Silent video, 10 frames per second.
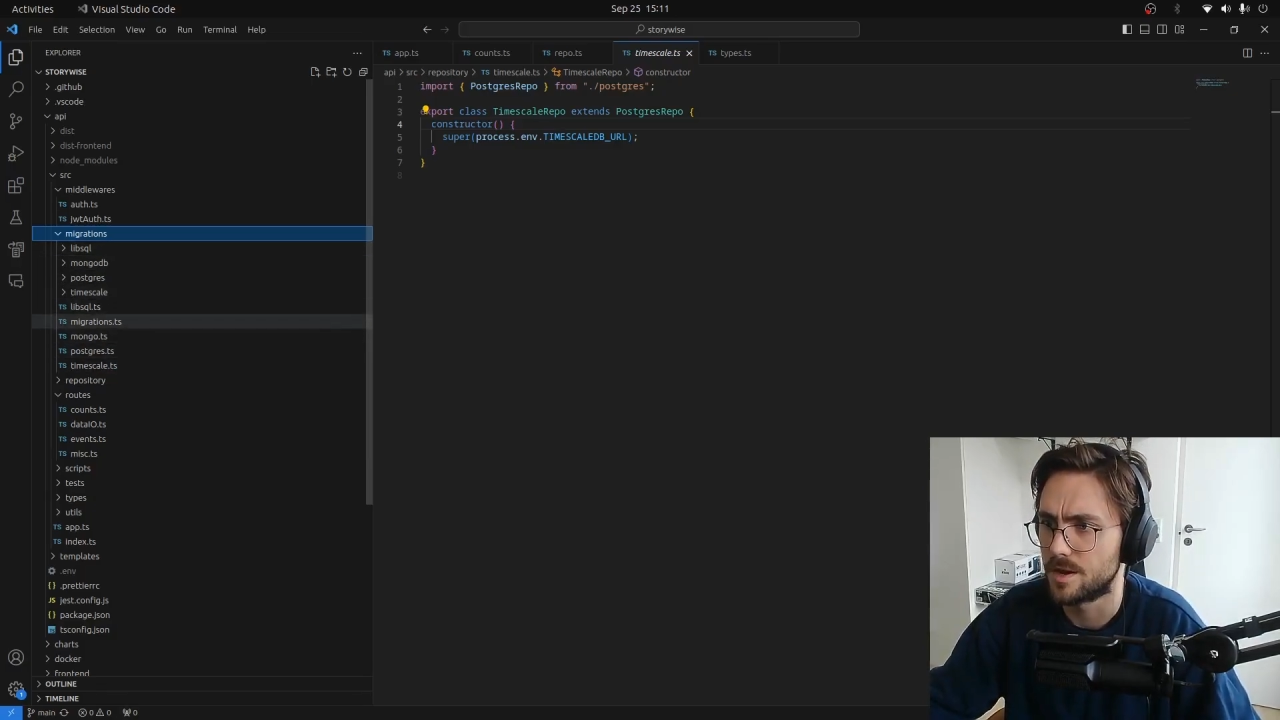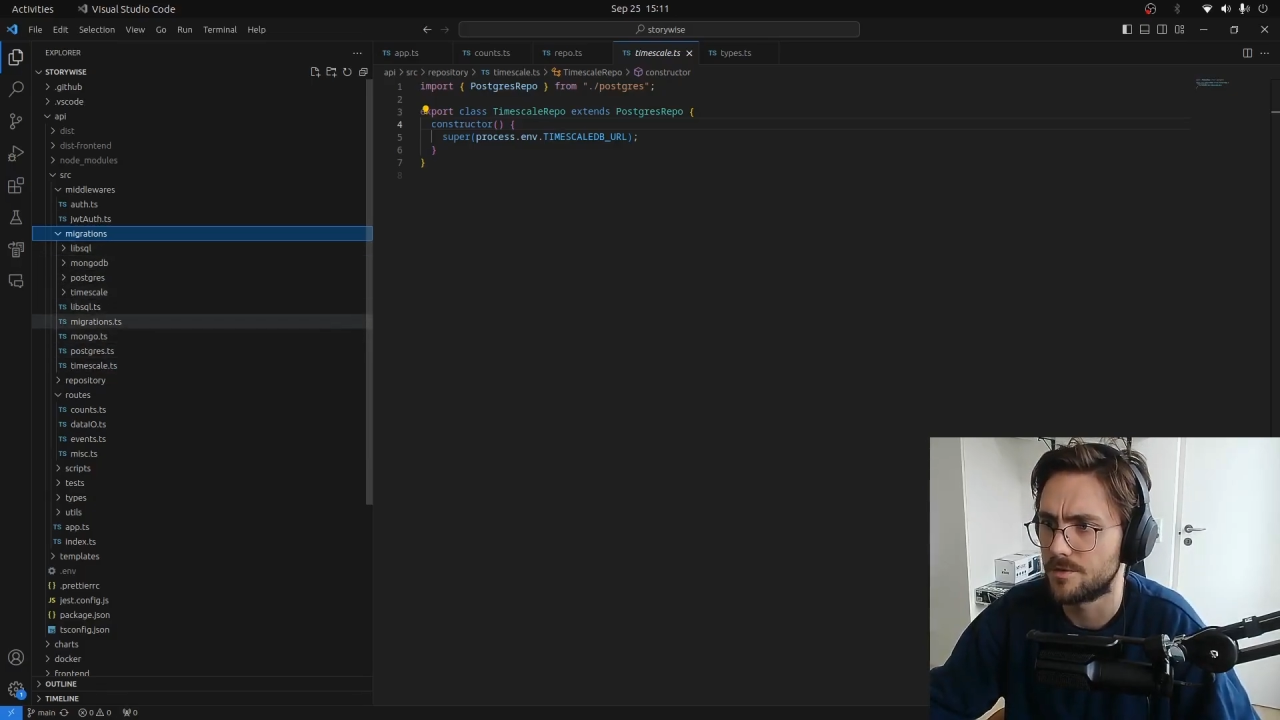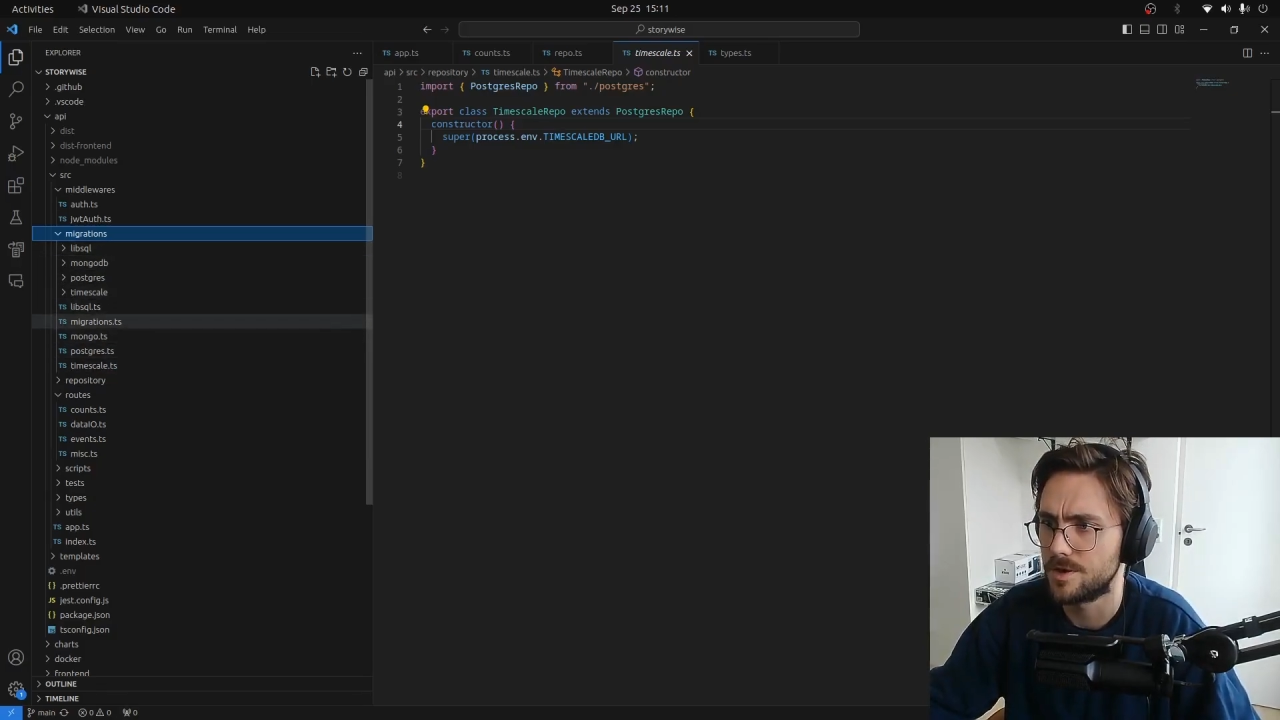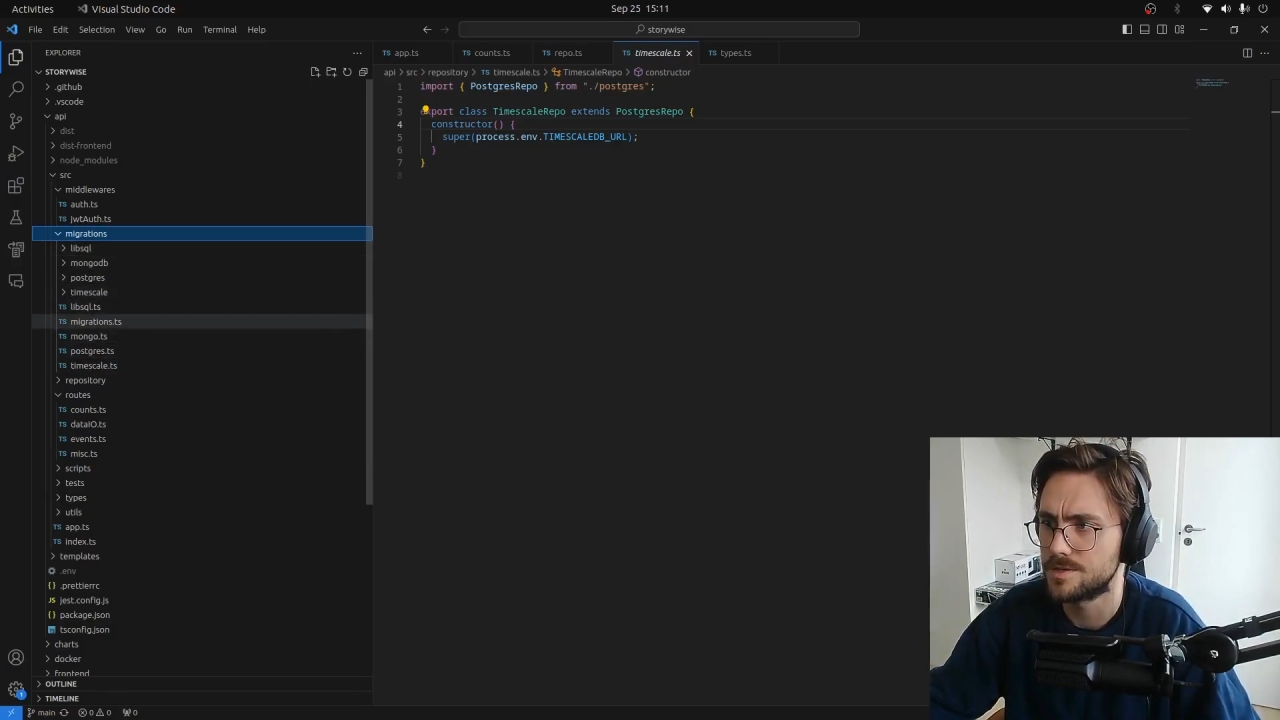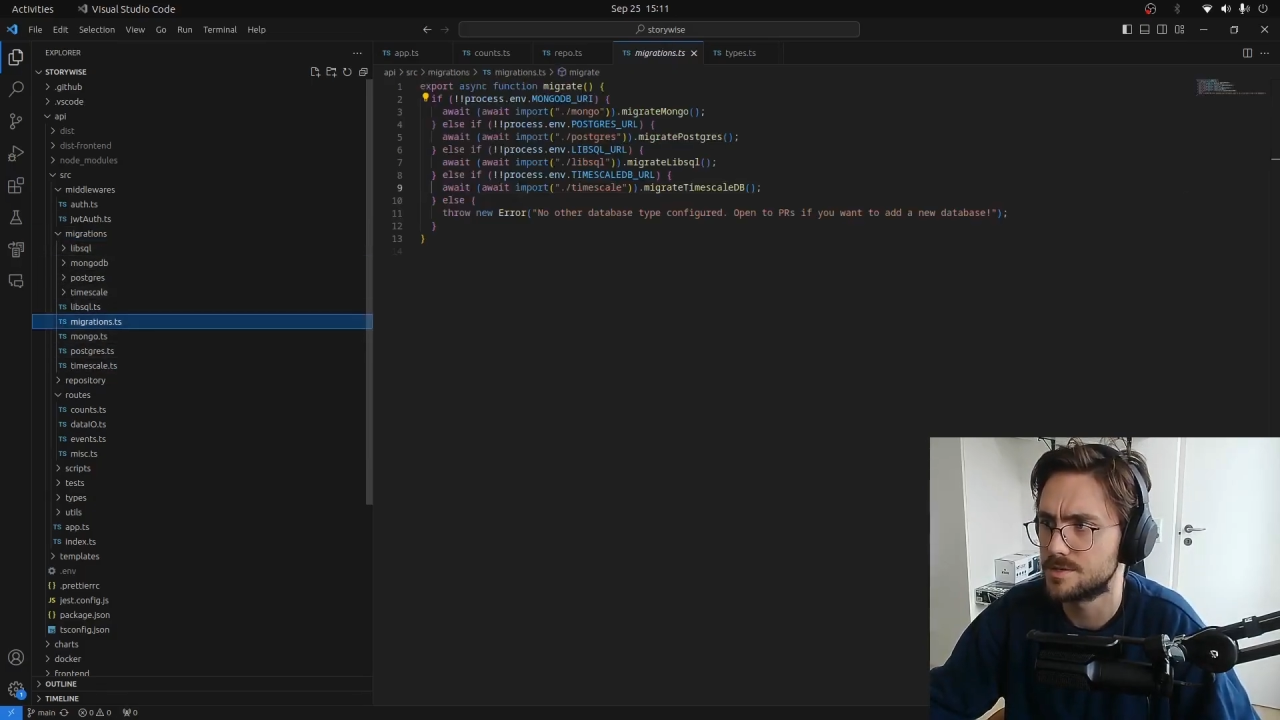
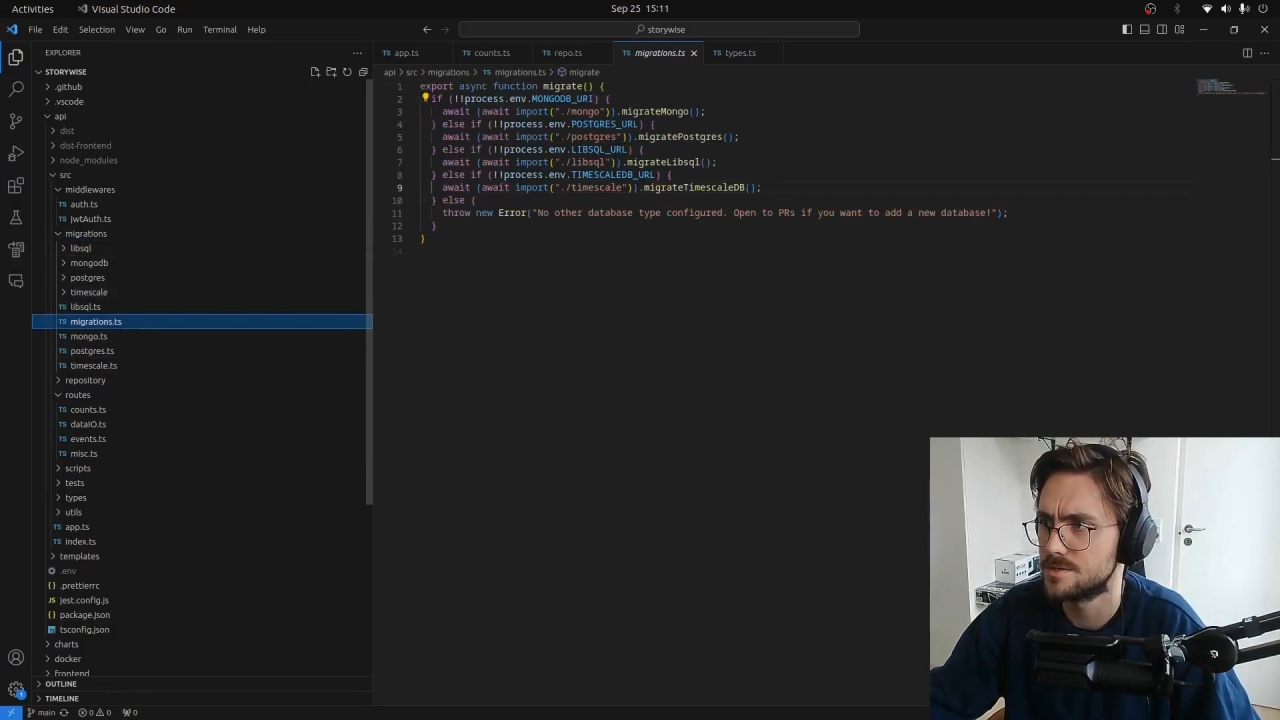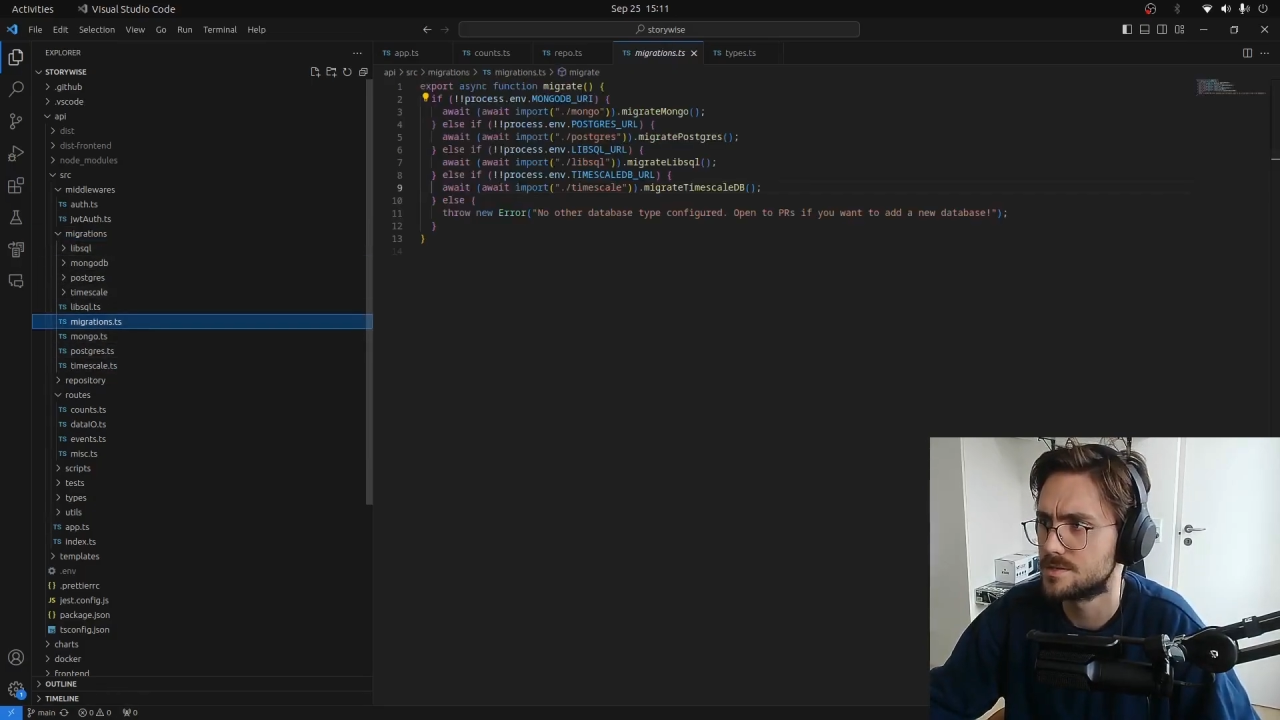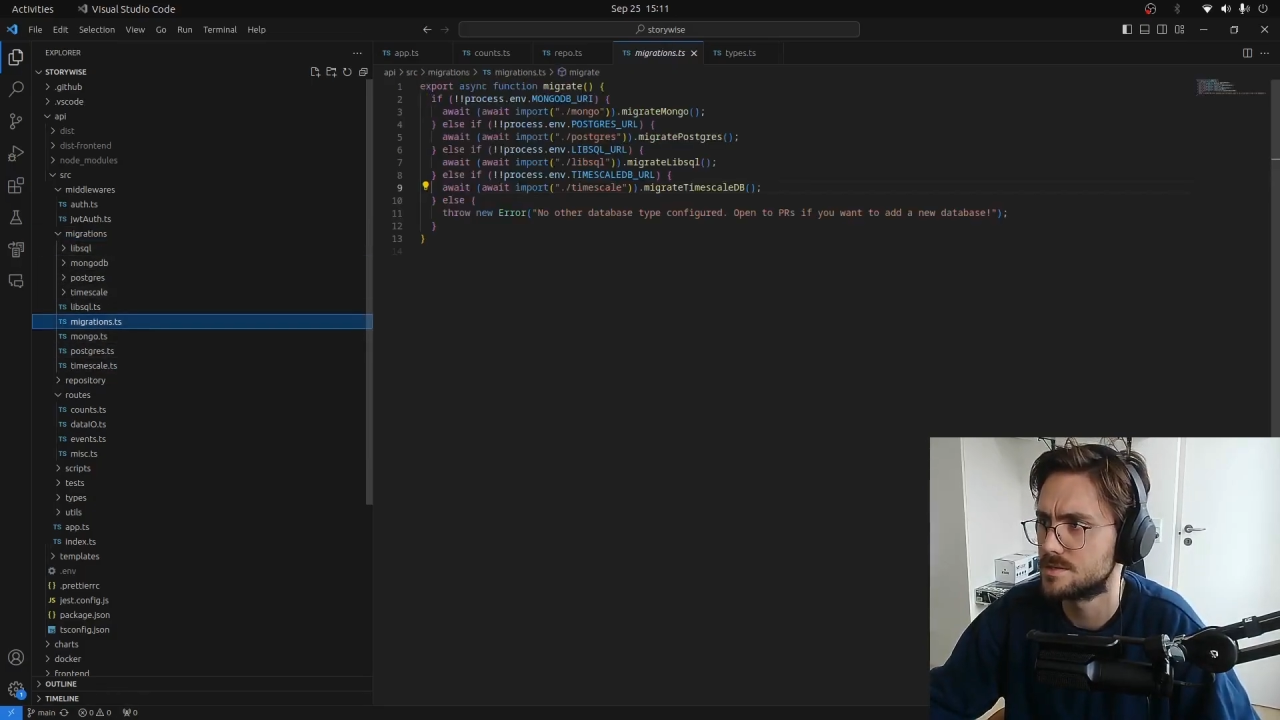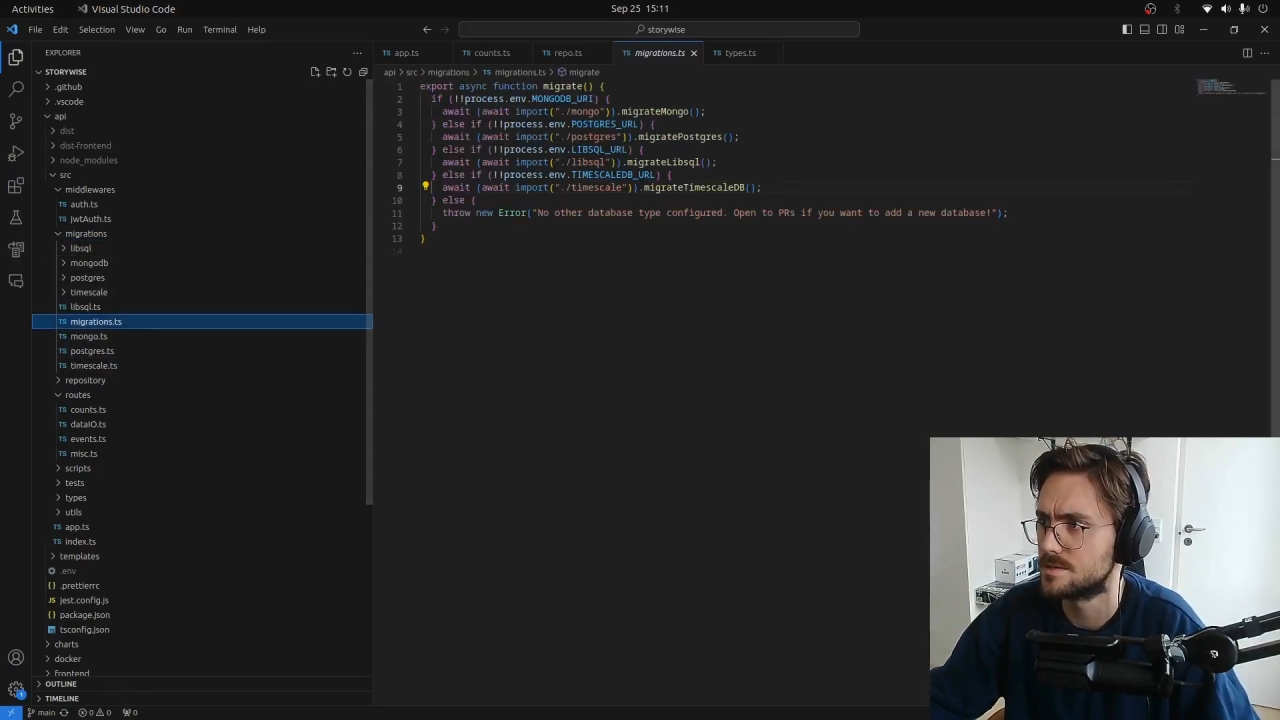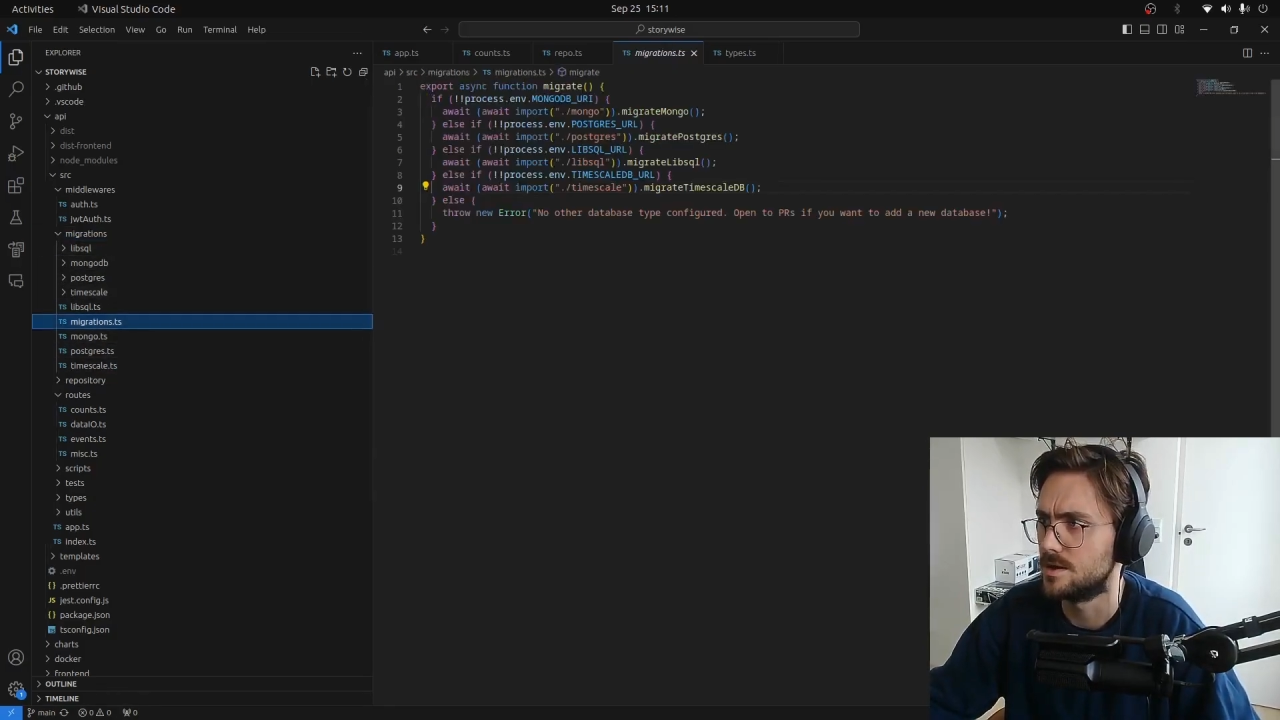
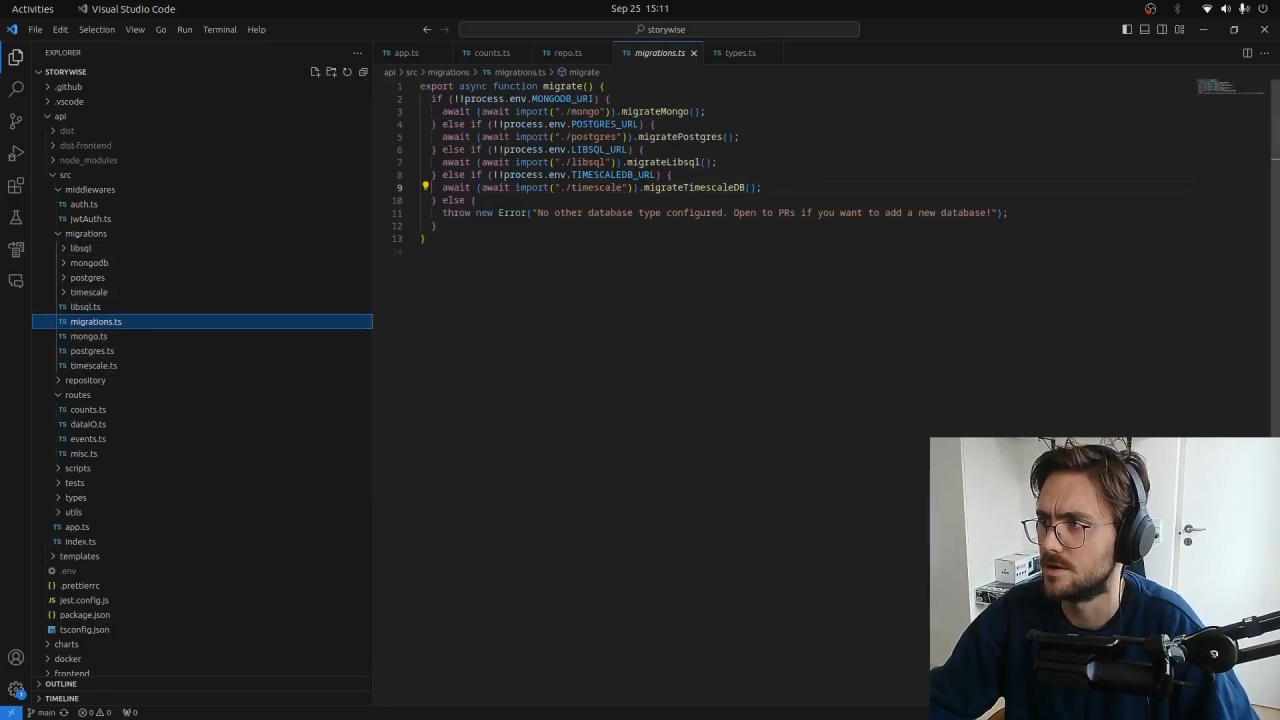migrations